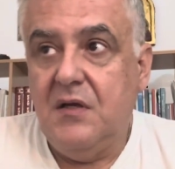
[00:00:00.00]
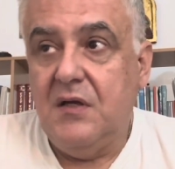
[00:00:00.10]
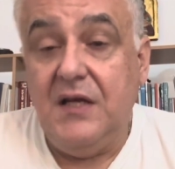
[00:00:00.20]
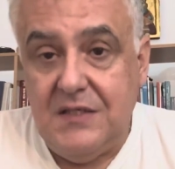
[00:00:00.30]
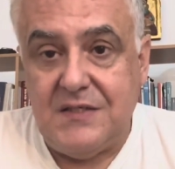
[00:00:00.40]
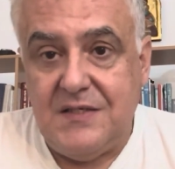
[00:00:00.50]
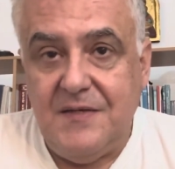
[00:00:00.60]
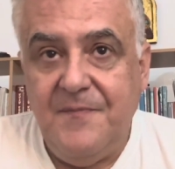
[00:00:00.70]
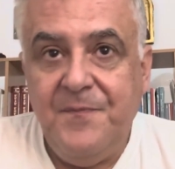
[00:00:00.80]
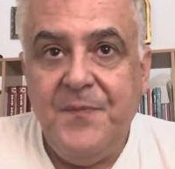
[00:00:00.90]
is,
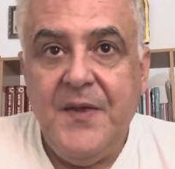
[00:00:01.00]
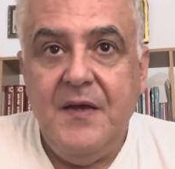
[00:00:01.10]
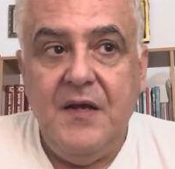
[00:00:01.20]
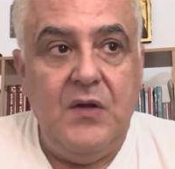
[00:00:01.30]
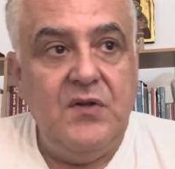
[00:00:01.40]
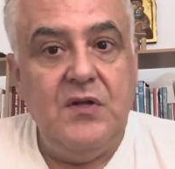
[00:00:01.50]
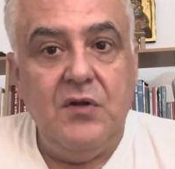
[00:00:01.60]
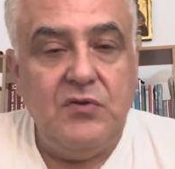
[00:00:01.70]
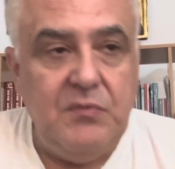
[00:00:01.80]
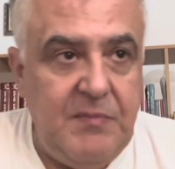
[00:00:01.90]
in order
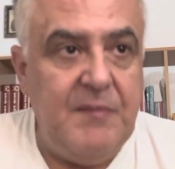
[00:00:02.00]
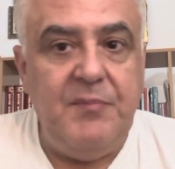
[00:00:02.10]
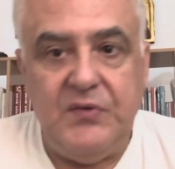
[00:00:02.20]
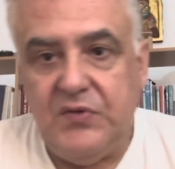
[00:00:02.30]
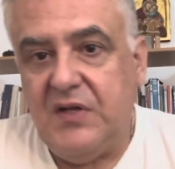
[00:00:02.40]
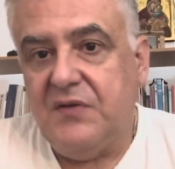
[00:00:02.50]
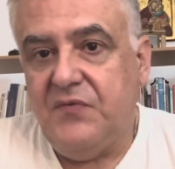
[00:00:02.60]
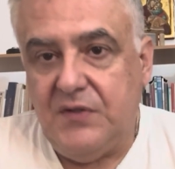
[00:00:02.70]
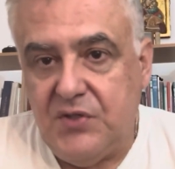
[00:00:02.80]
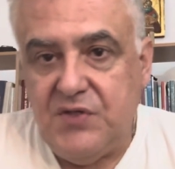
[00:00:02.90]
not to bump into that
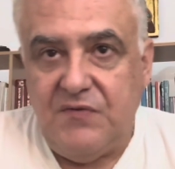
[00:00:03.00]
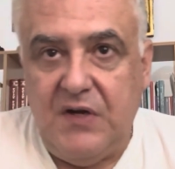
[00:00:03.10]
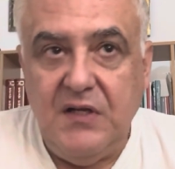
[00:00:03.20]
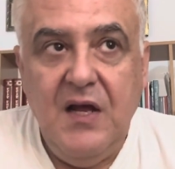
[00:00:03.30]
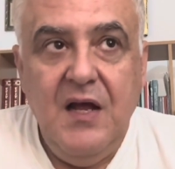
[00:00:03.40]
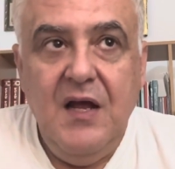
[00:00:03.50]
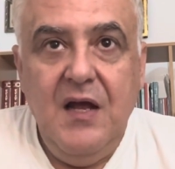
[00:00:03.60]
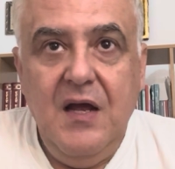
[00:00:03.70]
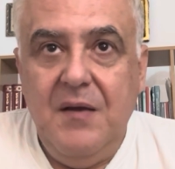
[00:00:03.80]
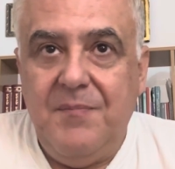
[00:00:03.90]
furniture, right?
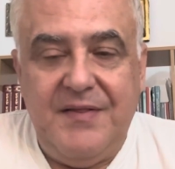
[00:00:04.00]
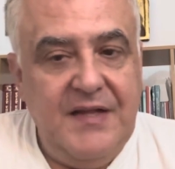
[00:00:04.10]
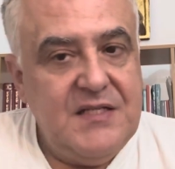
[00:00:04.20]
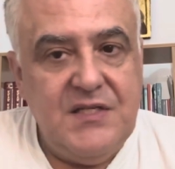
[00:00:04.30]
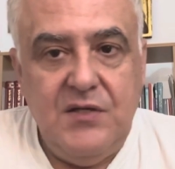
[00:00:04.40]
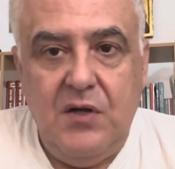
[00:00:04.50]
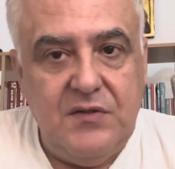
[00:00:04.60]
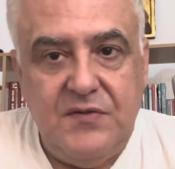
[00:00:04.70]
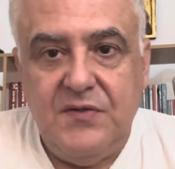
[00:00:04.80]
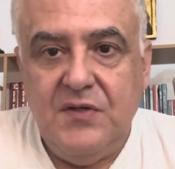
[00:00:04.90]
But that's
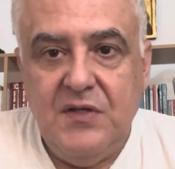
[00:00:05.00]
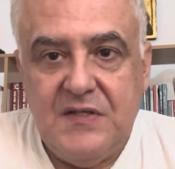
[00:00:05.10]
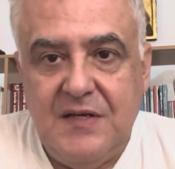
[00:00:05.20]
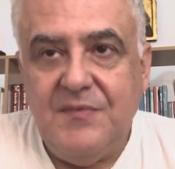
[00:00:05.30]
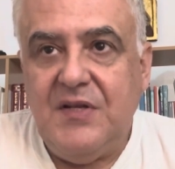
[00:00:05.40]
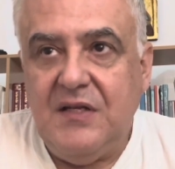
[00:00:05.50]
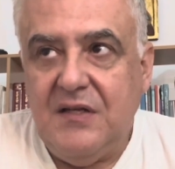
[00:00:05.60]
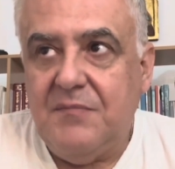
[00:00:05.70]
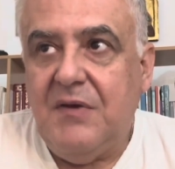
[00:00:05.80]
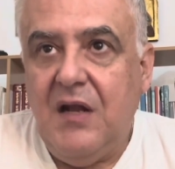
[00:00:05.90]
not something
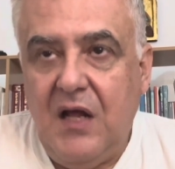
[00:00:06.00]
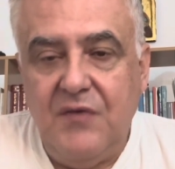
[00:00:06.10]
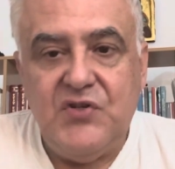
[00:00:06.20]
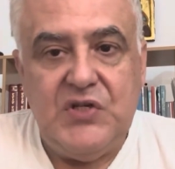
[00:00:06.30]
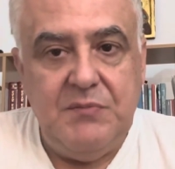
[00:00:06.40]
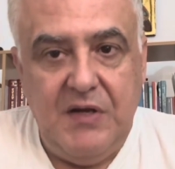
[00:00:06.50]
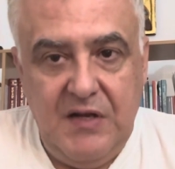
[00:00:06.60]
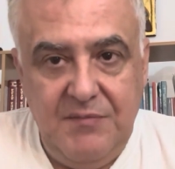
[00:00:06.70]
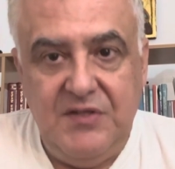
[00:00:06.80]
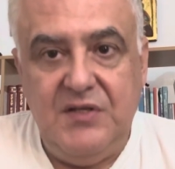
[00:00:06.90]
that my life should be
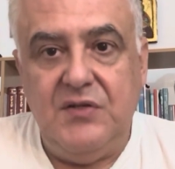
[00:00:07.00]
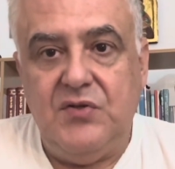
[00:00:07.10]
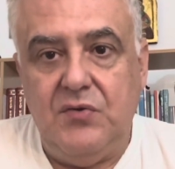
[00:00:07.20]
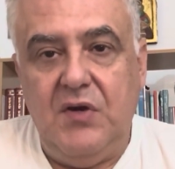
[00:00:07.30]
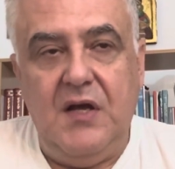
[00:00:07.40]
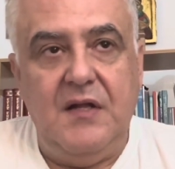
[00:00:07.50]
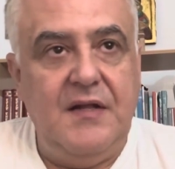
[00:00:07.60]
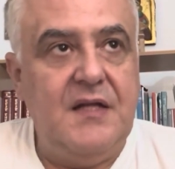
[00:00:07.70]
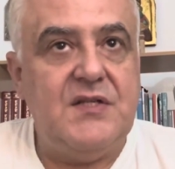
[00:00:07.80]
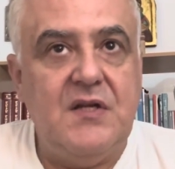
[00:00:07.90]
limited to, and
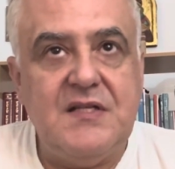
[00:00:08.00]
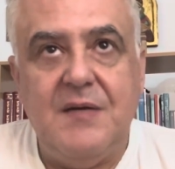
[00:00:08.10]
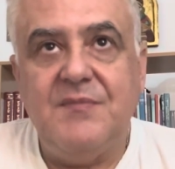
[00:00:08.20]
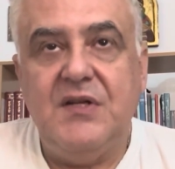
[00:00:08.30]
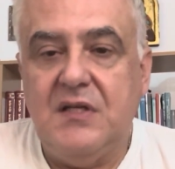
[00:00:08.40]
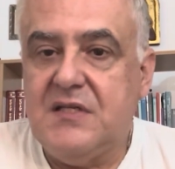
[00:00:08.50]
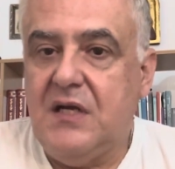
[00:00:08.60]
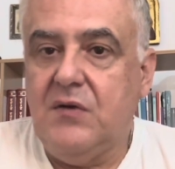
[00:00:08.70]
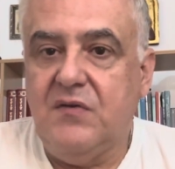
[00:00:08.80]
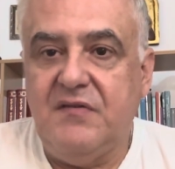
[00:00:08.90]
that's not something that
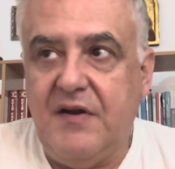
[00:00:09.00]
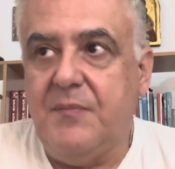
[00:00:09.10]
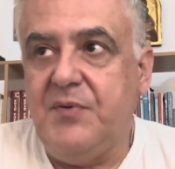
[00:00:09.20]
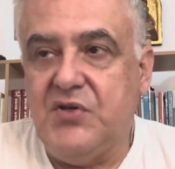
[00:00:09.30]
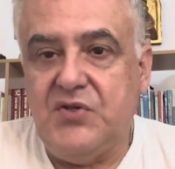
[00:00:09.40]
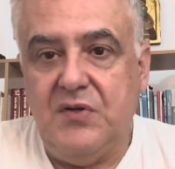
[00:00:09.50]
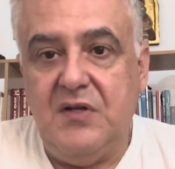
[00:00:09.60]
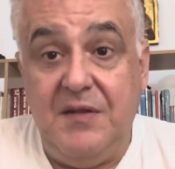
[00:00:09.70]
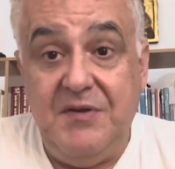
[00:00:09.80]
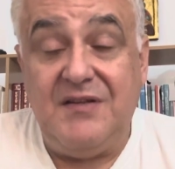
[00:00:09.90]
psychotherapy should
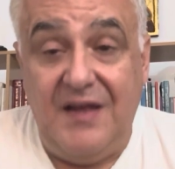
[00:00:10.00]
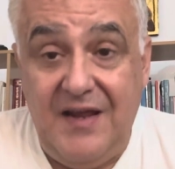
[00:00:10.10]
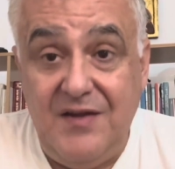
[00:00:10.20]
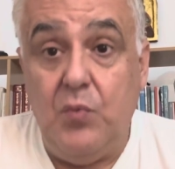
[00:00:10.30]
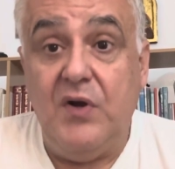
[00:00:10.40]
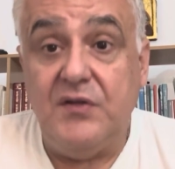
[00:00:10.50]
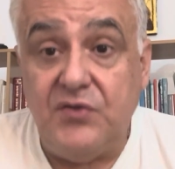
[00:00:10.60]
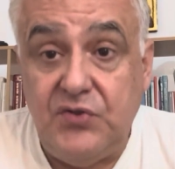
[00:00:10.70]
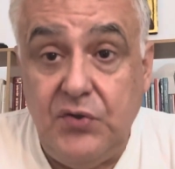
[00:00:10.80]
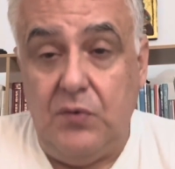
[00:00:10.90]
limit
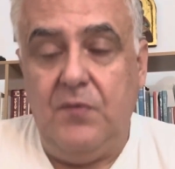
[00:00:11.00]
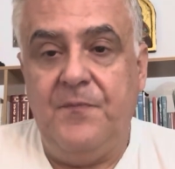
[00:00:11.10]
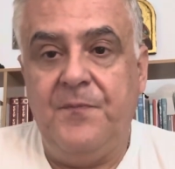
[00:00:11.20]
anyone to.